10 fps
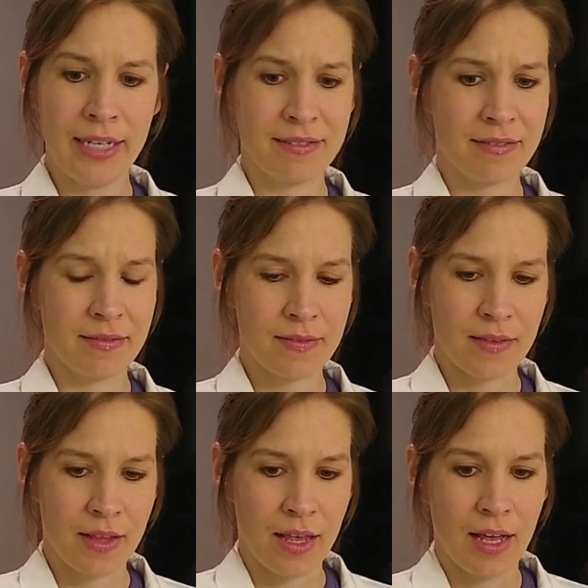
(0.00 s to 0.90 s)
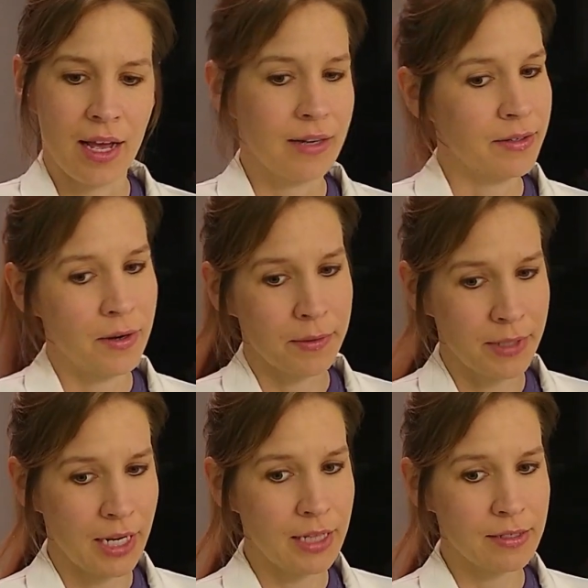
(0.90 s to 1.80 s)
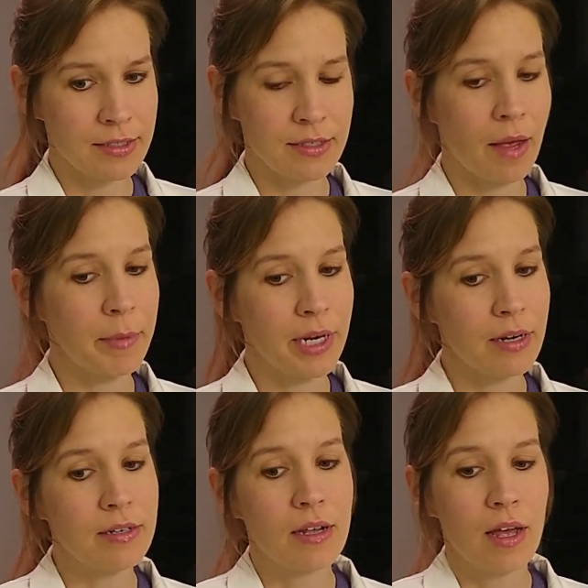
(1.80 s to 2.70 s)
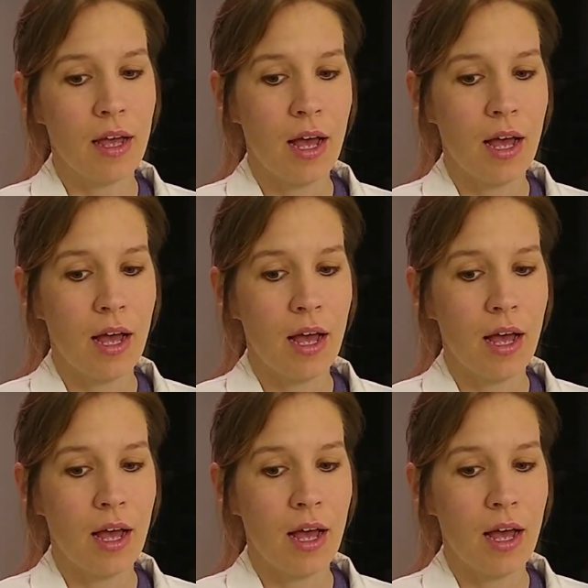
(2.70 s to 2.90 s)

He, I don't know. He looks. I mean,